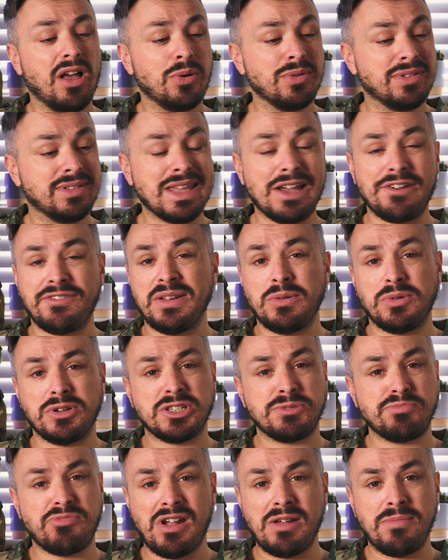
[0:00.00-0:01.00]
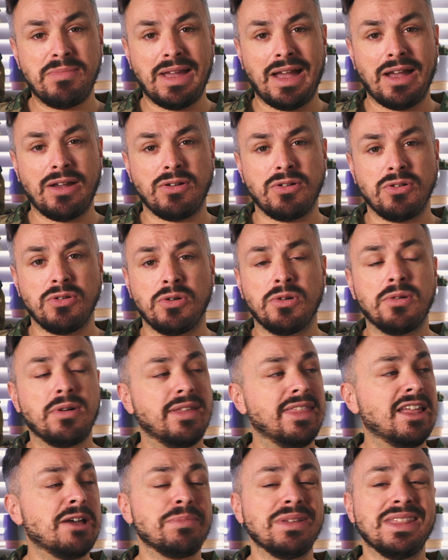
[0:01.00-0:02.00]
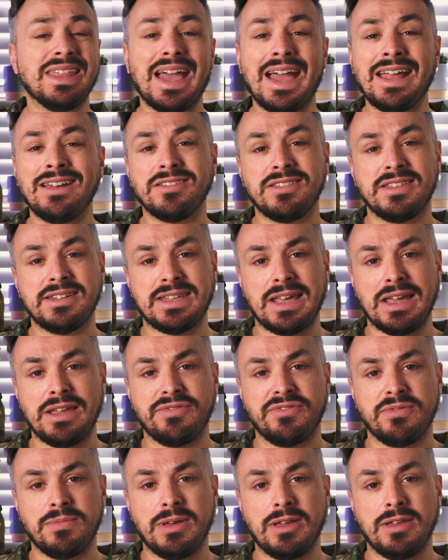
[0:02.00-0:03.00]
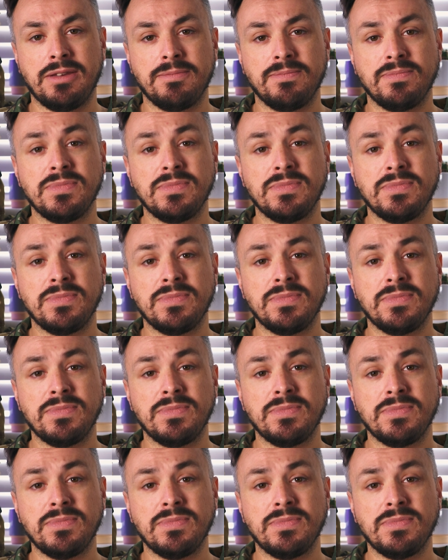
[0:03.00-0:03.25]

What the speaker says: I definitely would have sprained my ankle, and that'd be the end of the day for me.